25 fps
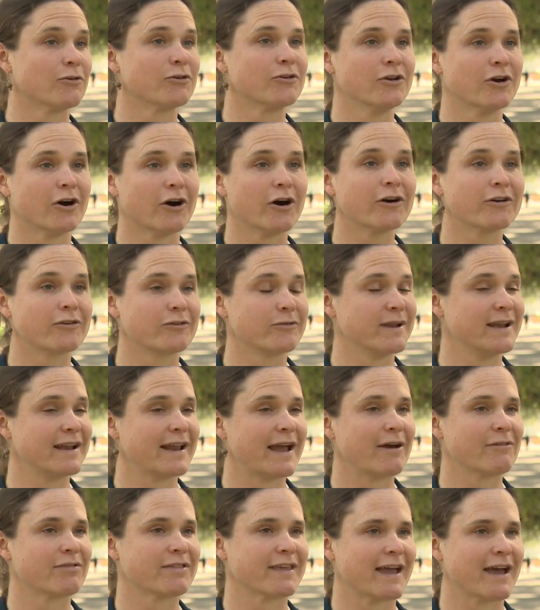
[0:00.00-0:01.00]
or not
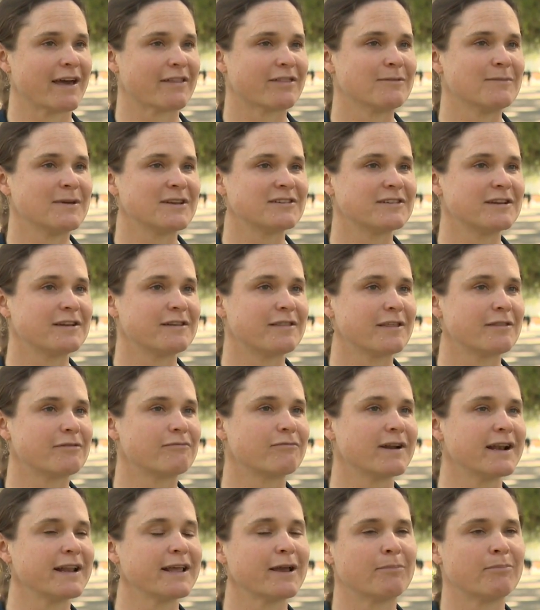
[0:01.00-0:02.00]
greenhouse gas emissions
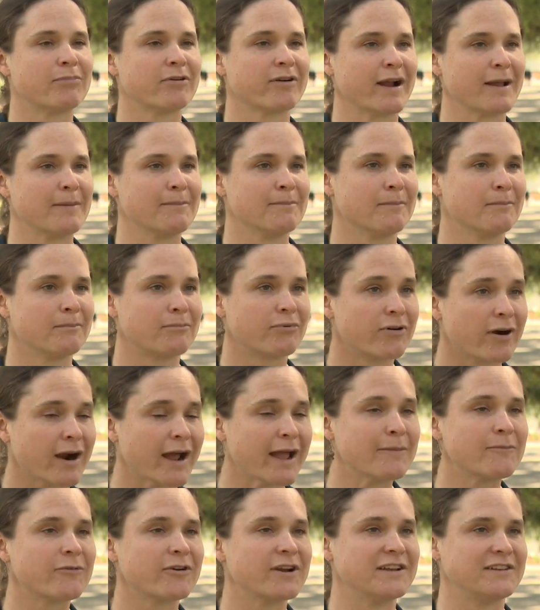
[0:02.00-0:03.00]
is really a prim
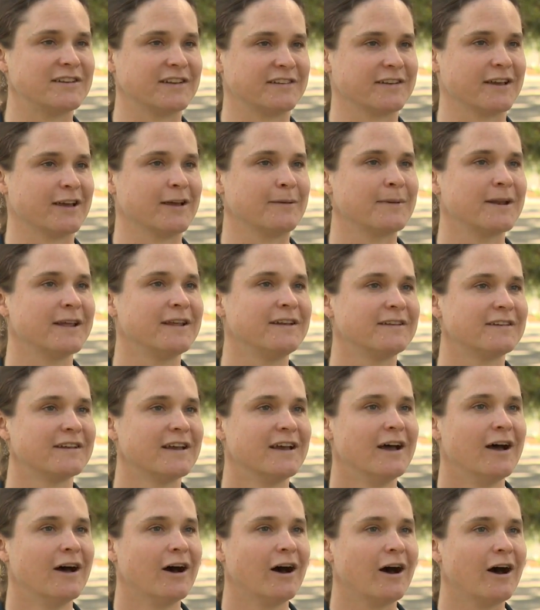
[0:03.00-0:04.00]
primary
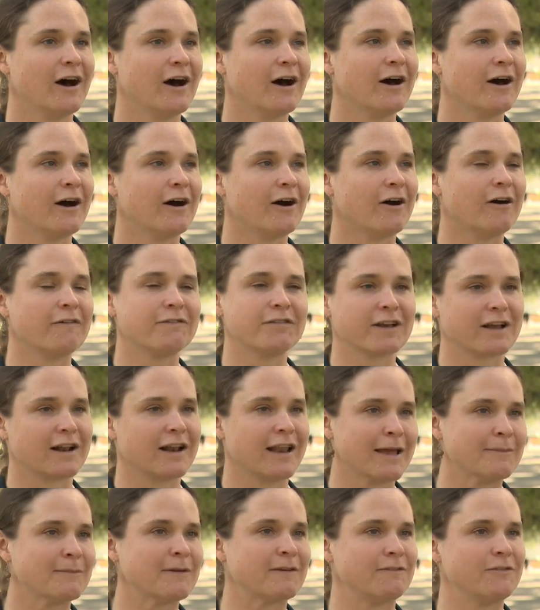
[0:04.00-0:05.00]
determinant uh, of the
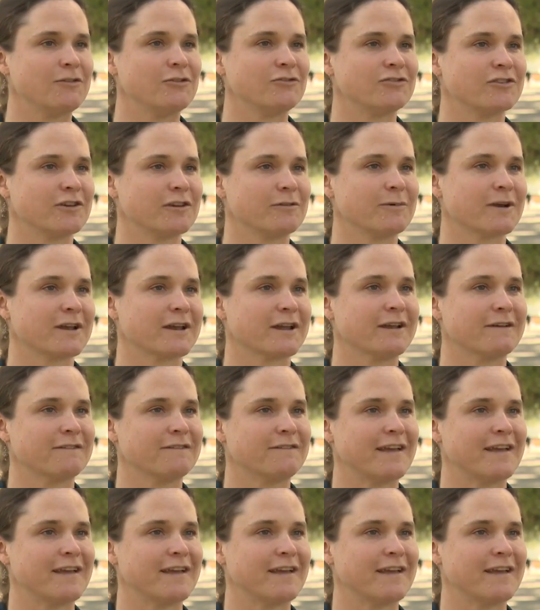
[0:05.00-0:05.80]
climate future we're going to